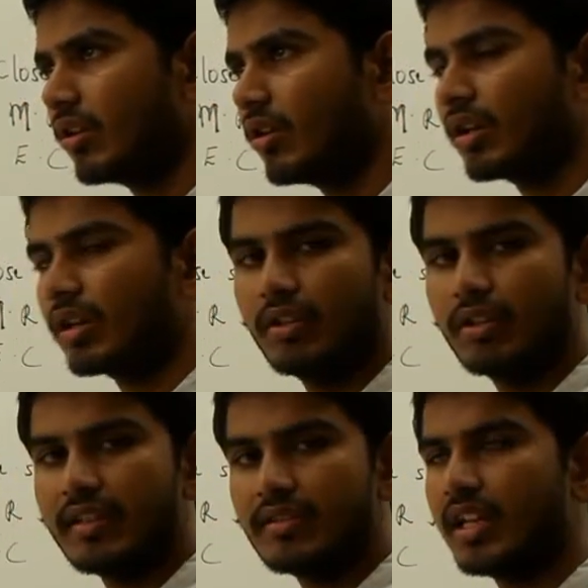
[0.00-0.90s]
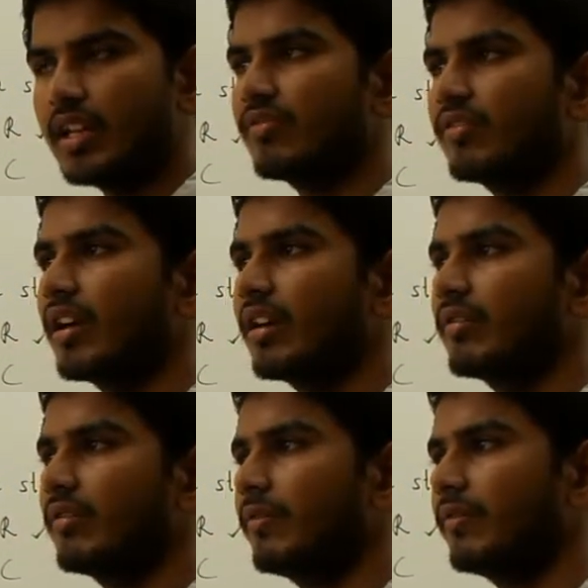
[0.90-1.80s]
or you can say they
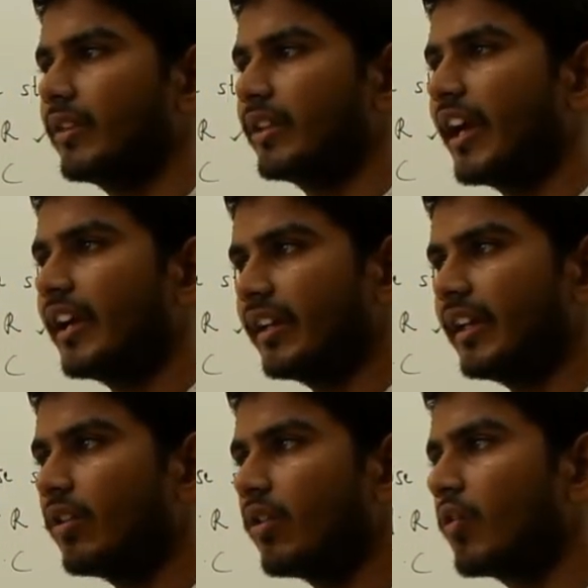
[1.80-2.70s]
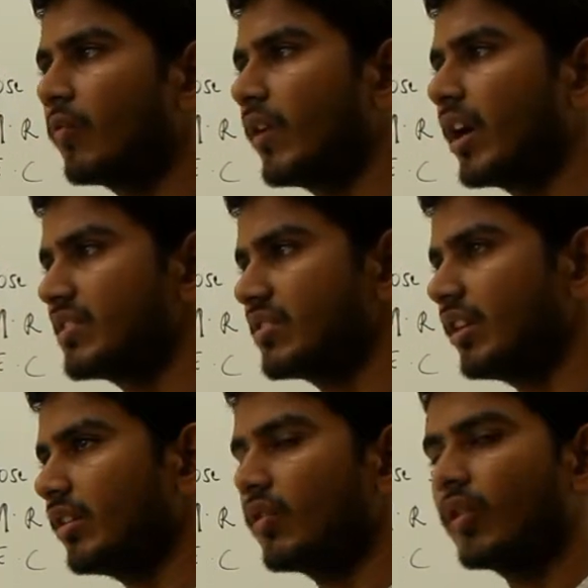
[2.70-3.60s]
are tightening or
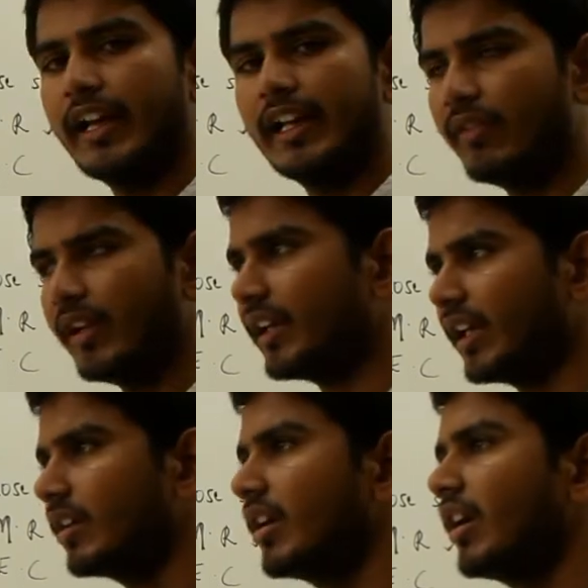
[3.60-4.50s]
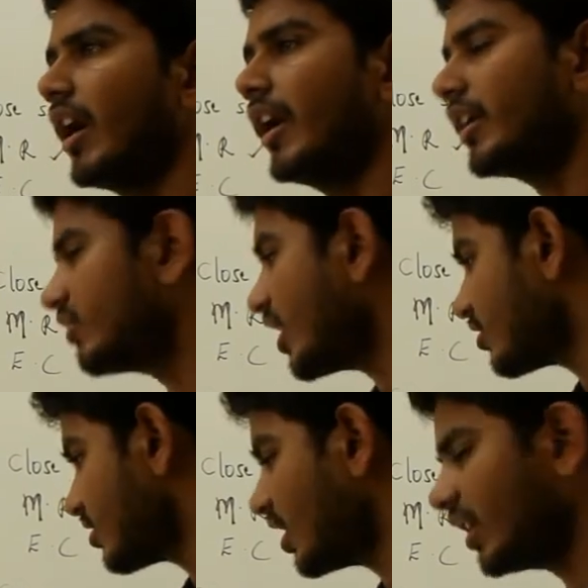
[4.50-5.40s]
fastening or elevating, and they
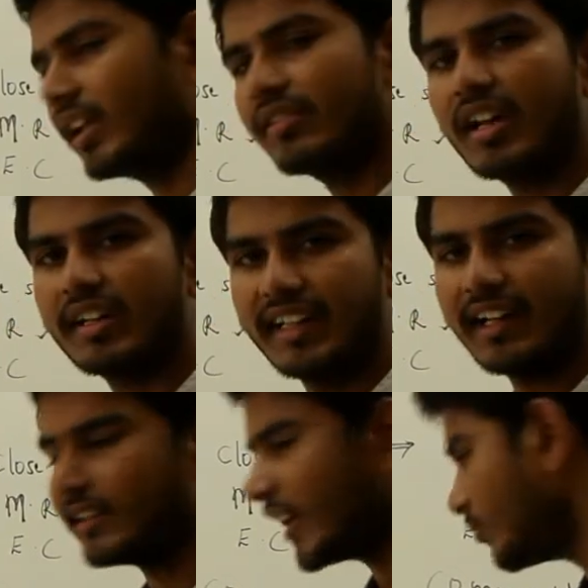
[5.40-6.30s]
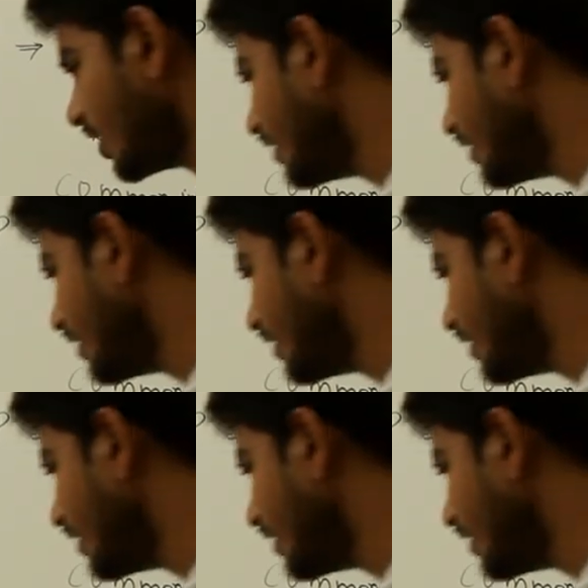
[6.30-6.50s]
are sharing the real-time